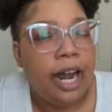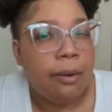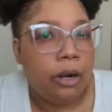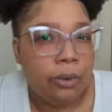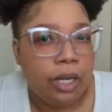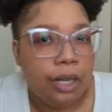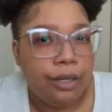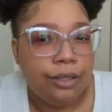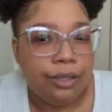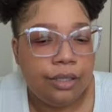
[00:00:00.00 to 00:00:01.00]
I brought one of
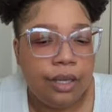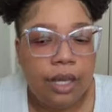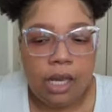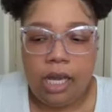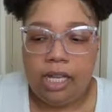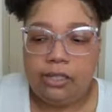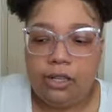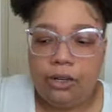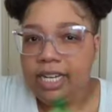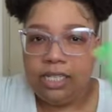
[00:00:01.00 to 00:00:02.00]
those, and
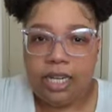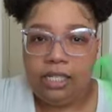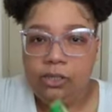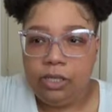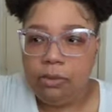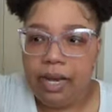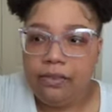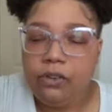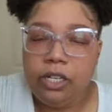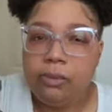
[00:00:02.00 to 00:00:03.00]
so I just kind of switched back
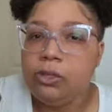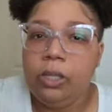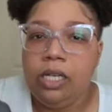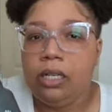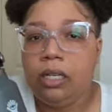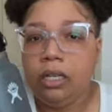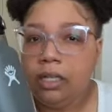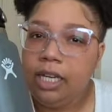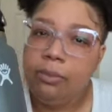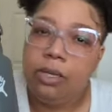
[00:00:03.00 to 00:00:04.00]
and forth between
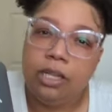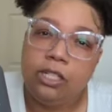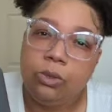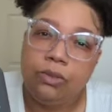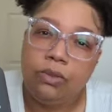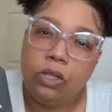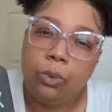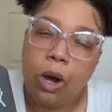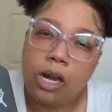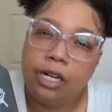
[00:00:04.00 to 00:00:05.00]
keeping this one full of
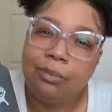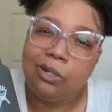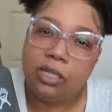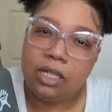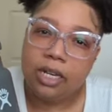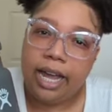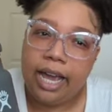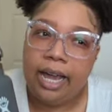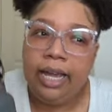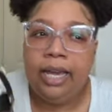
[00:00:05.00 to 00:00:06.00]
water most of the
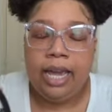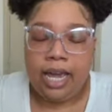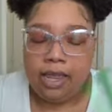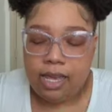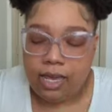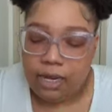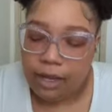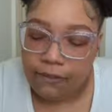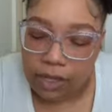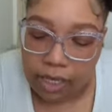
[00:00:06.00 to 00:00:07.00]
day and then
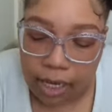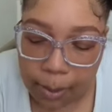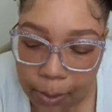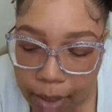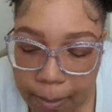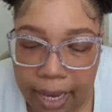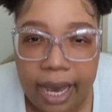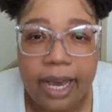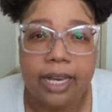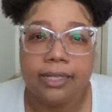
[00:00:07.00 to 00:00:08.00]
filling up
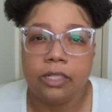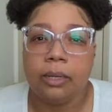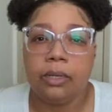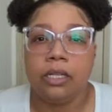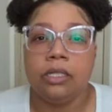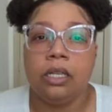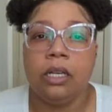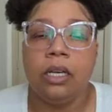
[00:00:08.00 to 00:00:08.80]
my Starbucks